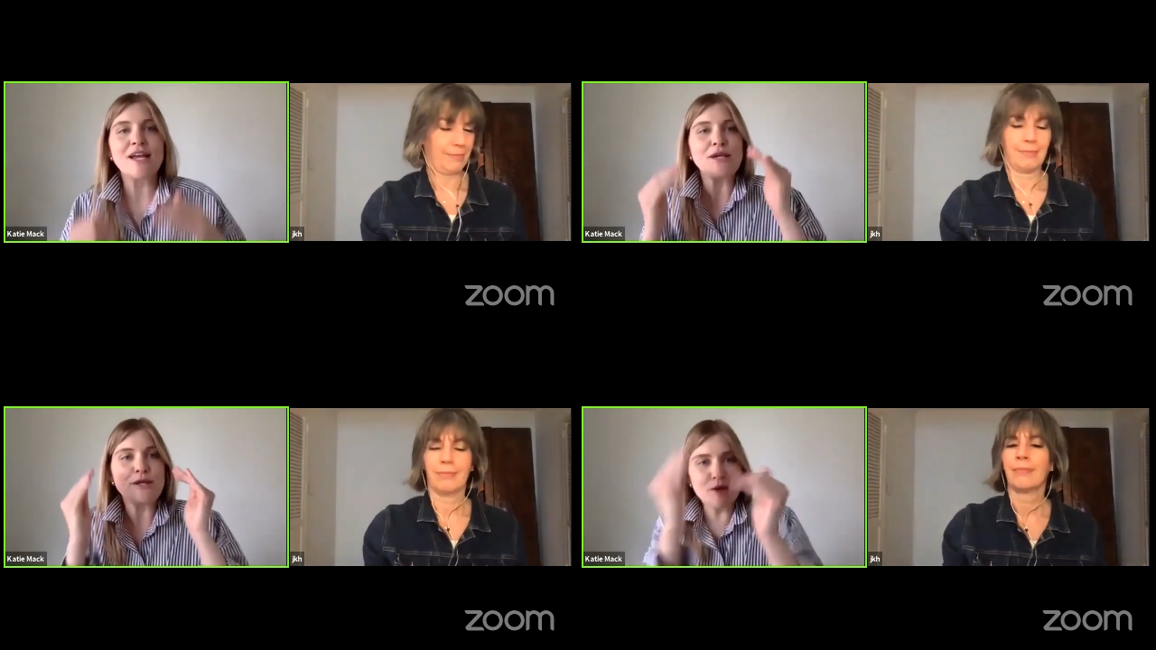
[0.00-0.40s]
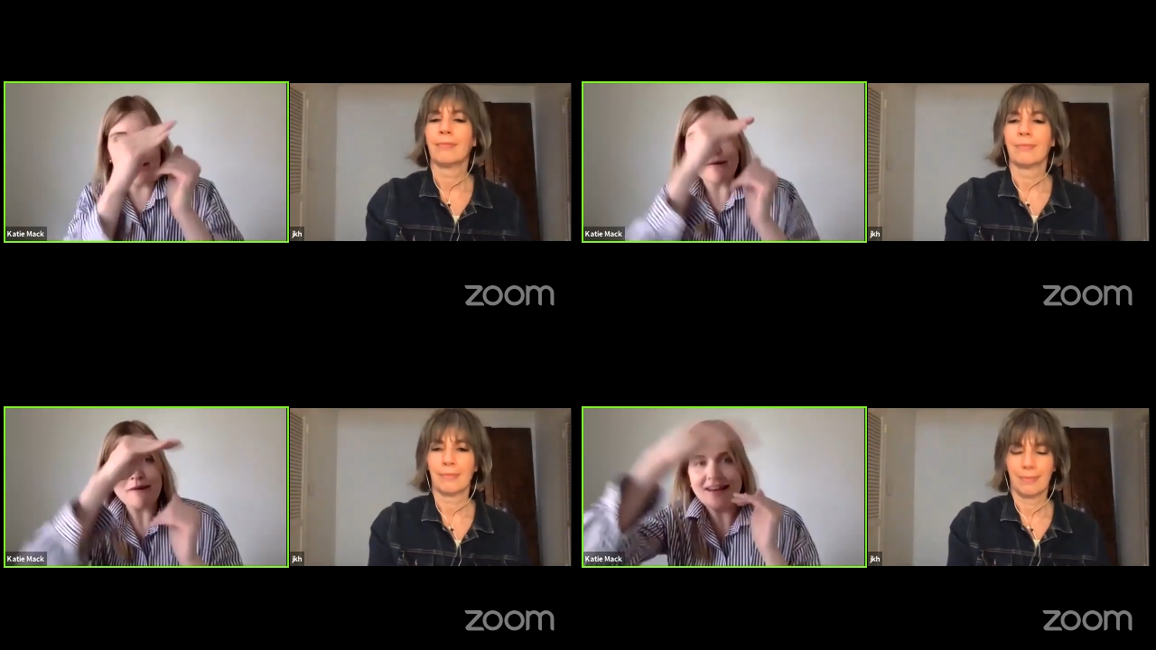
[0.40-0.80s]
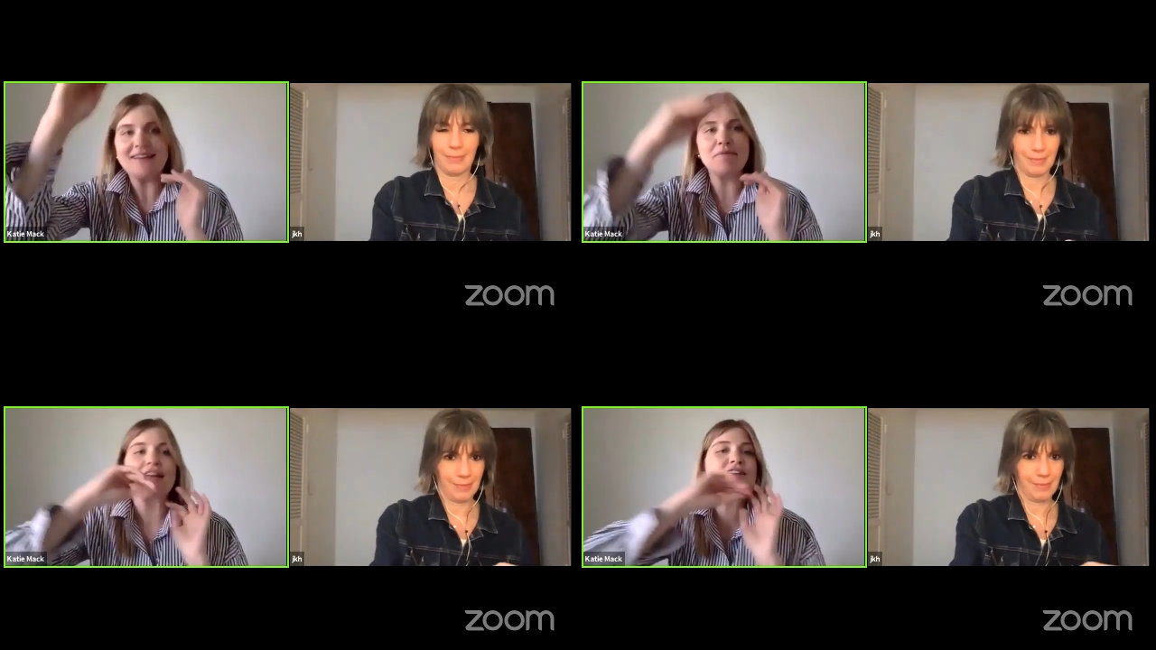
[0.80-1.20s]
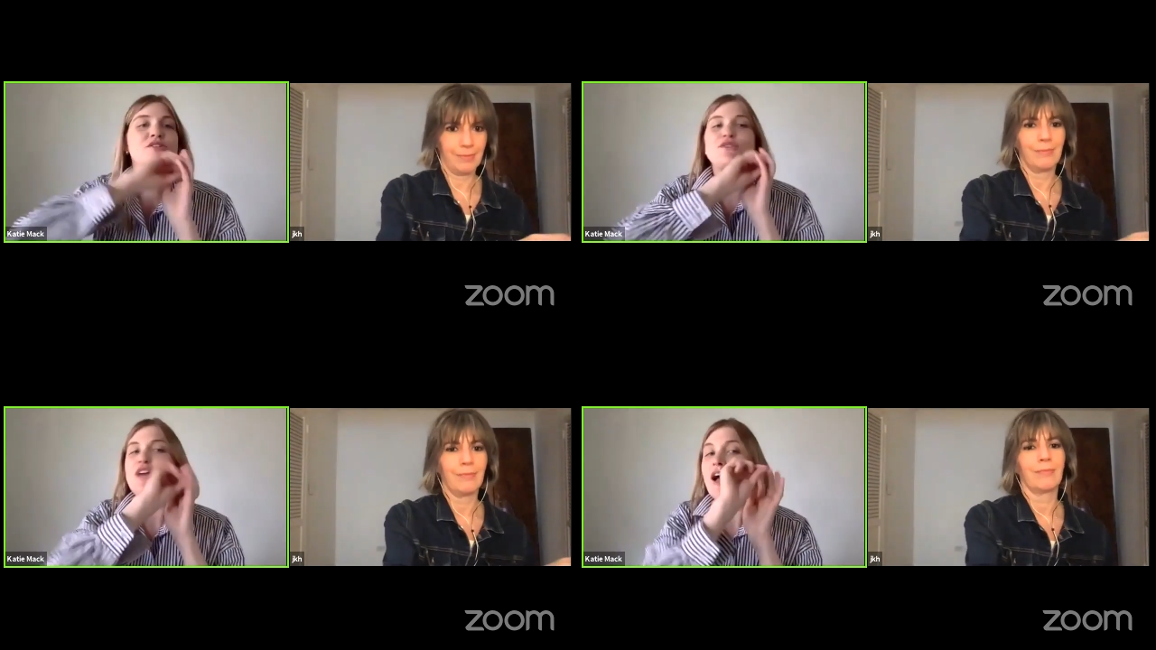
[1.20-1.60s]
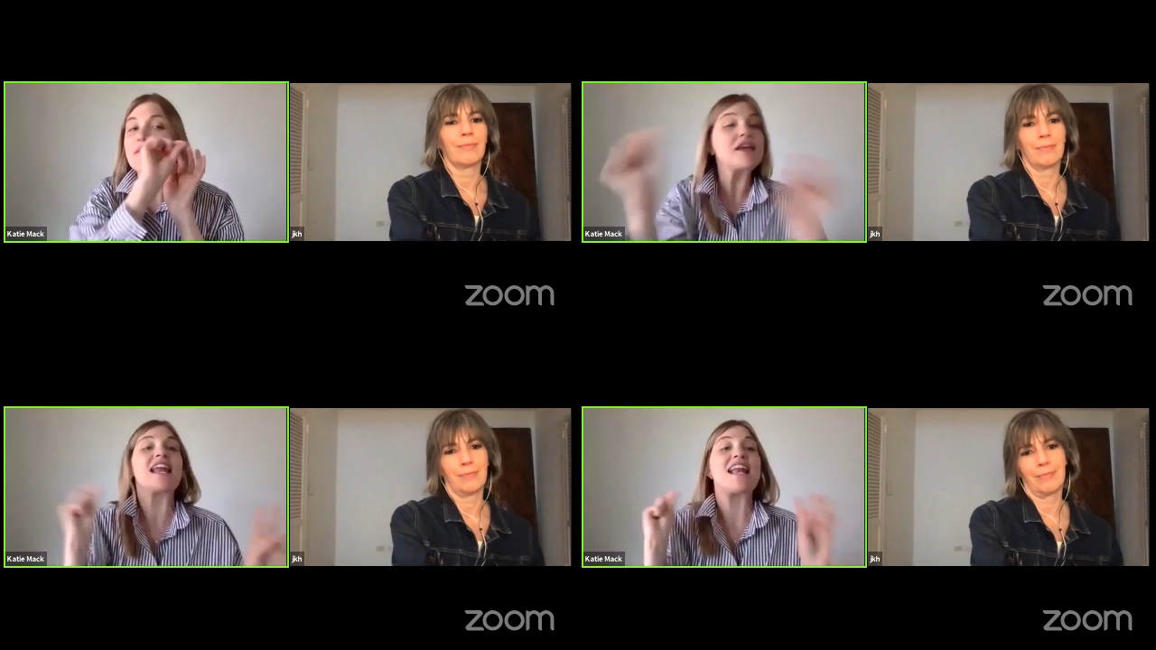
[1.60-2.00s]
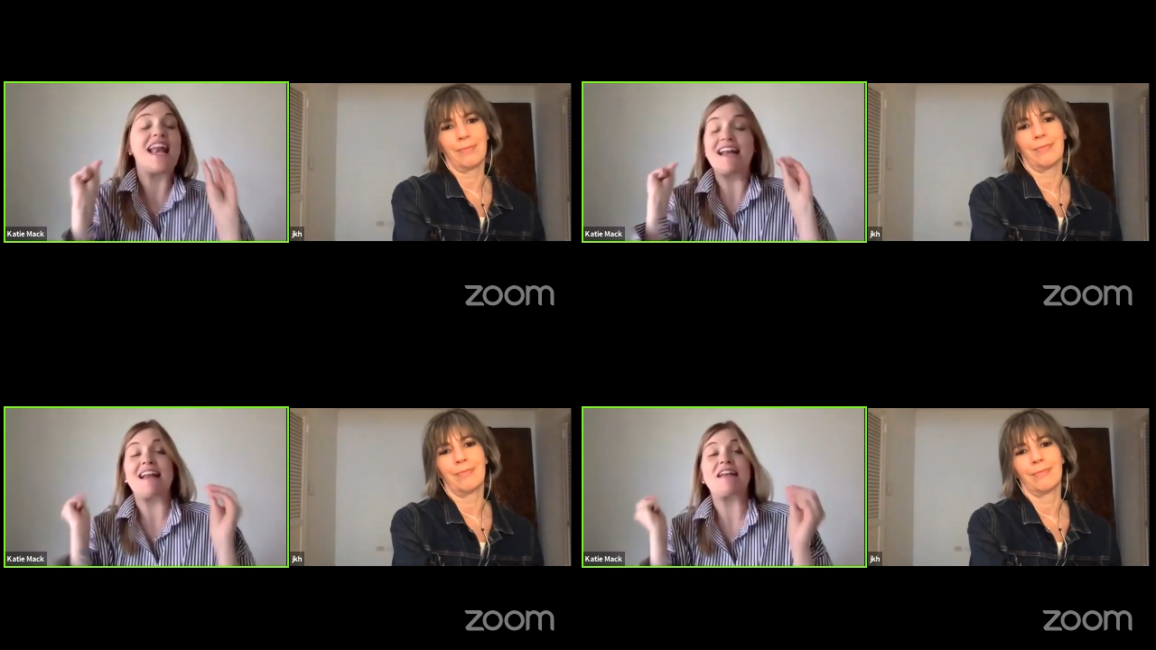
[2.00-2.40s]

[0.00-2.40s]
Speaker 1: you're ready by typing in